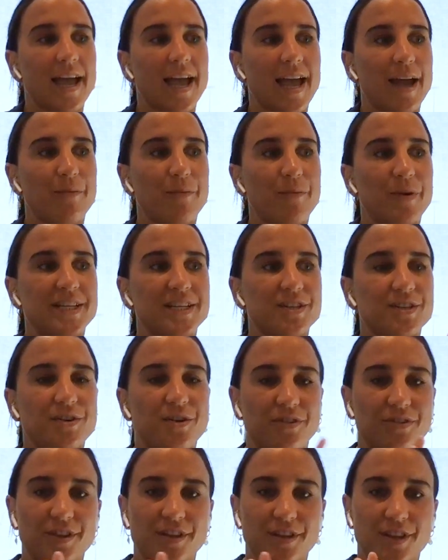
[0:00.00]
and we just
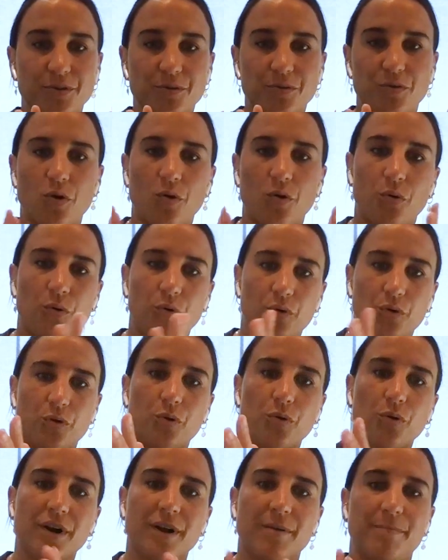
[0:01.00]
got the little
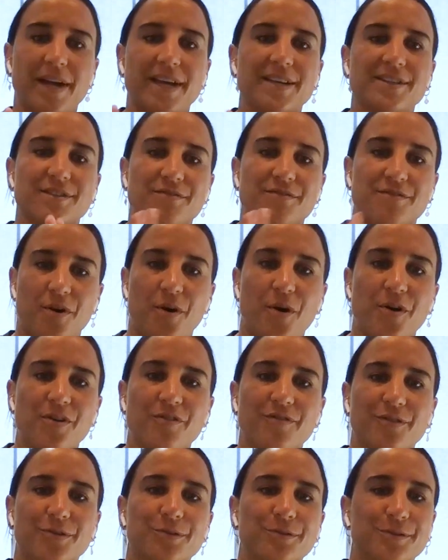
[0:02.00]
corner piece of the
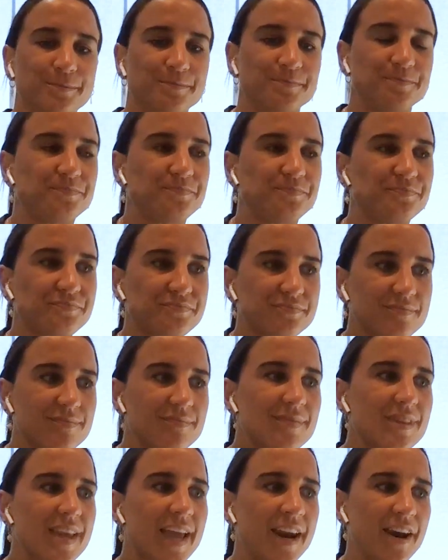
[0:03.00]
oval.
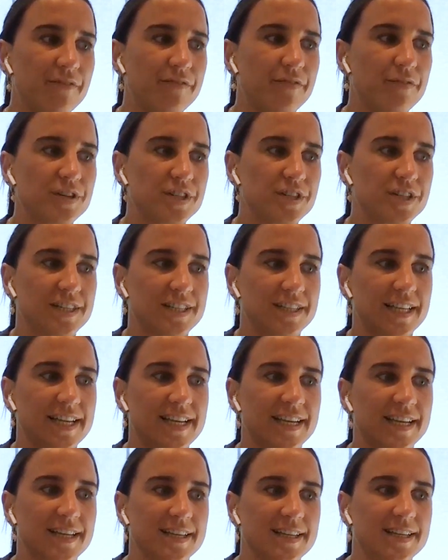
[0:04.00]
And
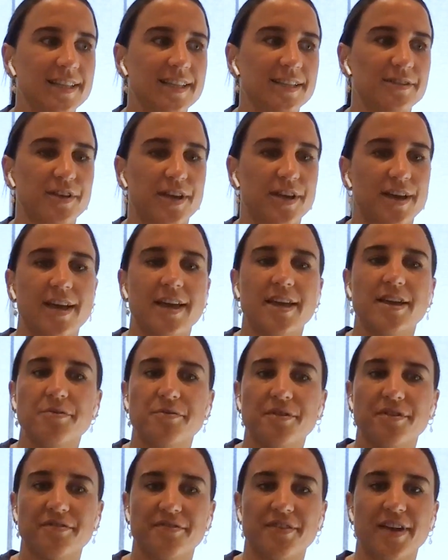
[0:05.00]
unfortunately, there's like a hue
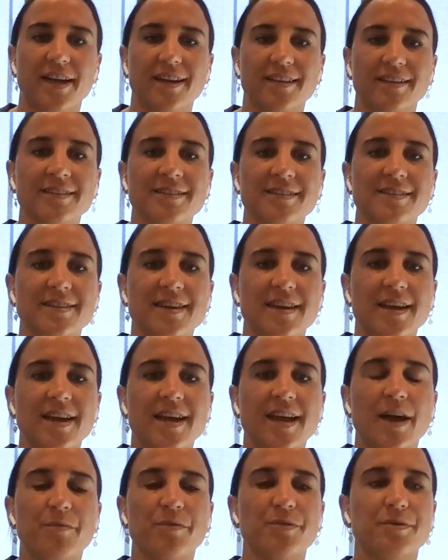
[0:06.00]
and a fence
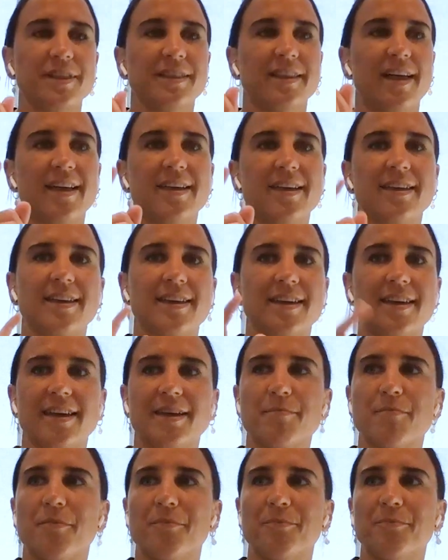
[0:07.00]
and we're doing lane
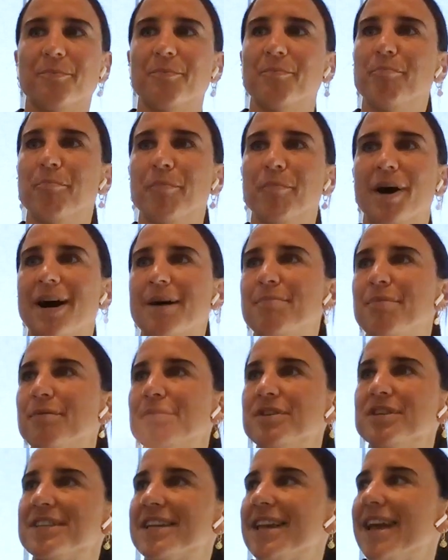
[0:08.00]
kicking. My ball
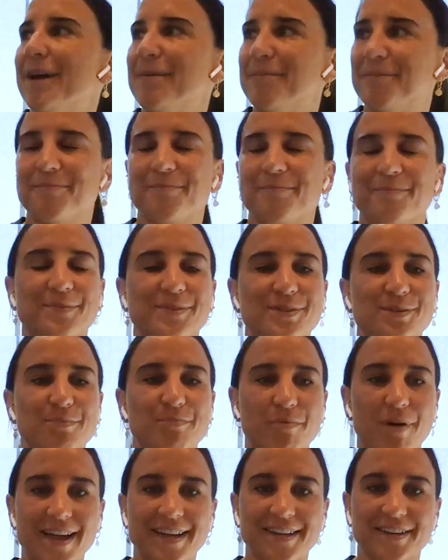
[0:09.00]
just kept
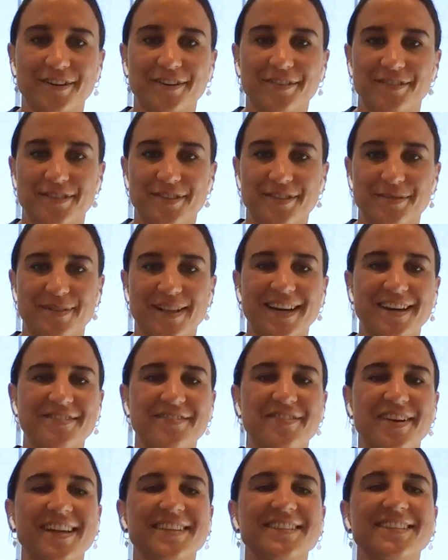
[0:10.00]
spraying over the bloody
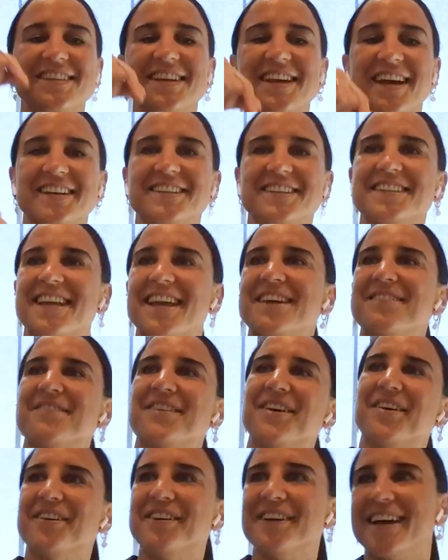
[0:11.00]
fence and I had to keep
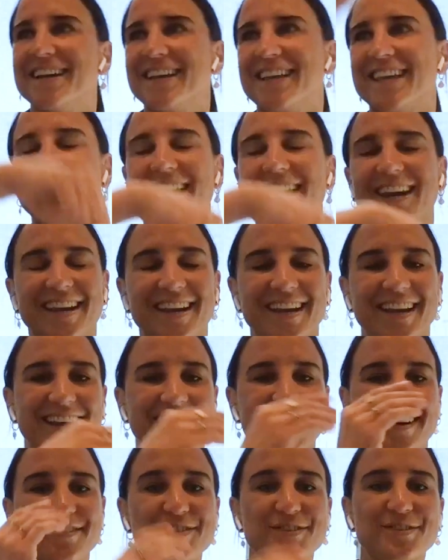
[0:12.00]
going, getting
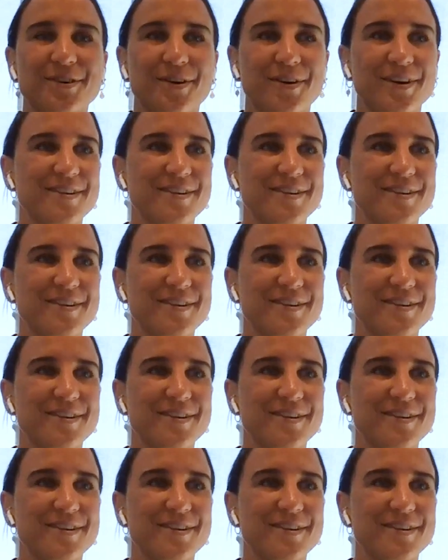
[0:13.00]
it, and it was so